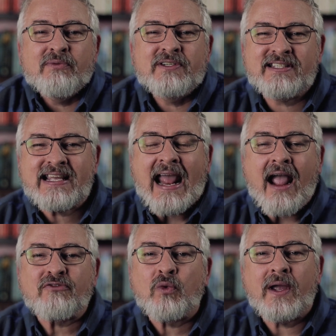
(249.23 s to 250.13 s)
We're just going to
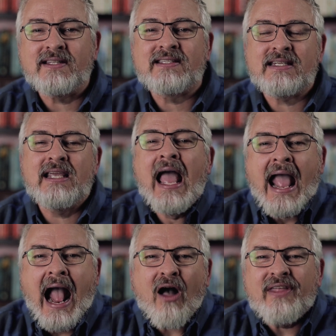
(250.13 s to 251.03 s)
have to wait and see
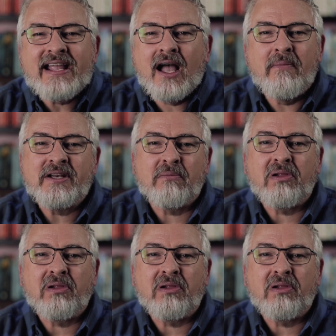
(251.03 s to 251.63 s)
how they come into